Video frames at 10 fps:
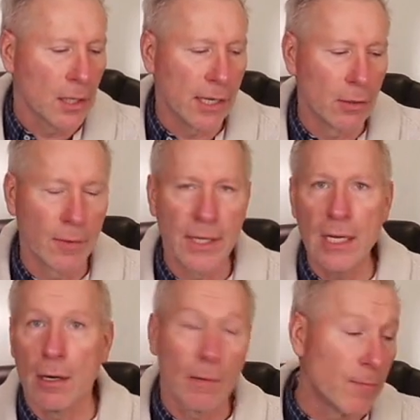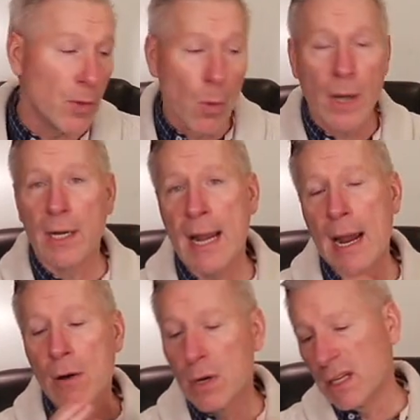later in the year. If you want it
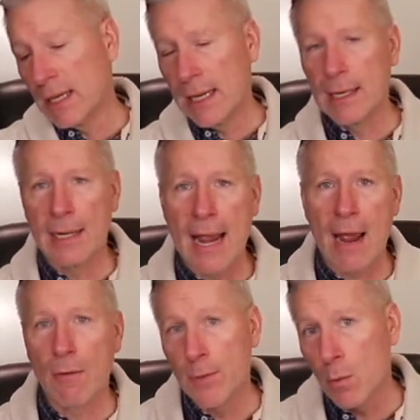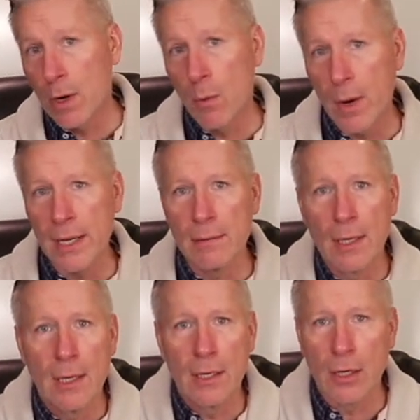now, get it now. If you want to wait,
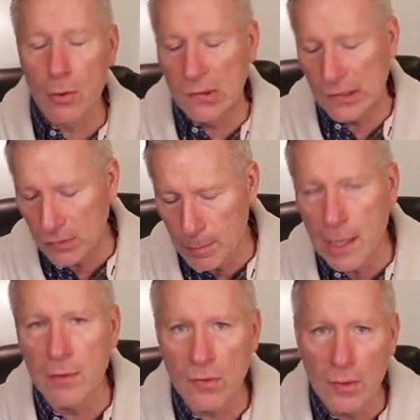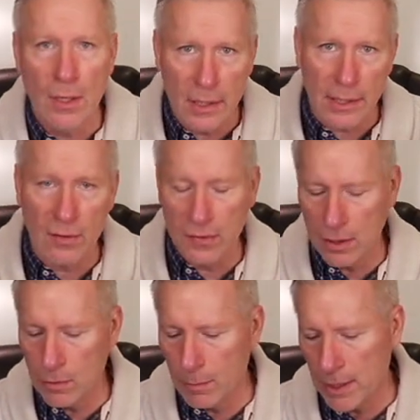you know, six months, like I
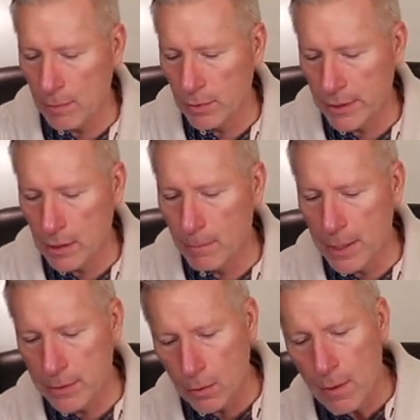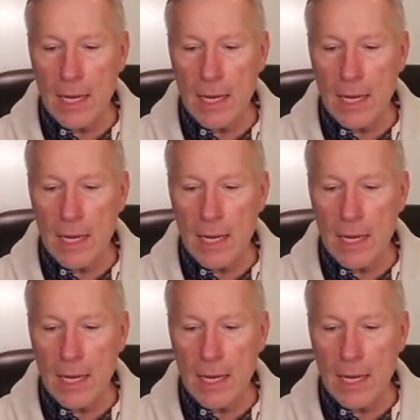said, you'll be able to get a bundle.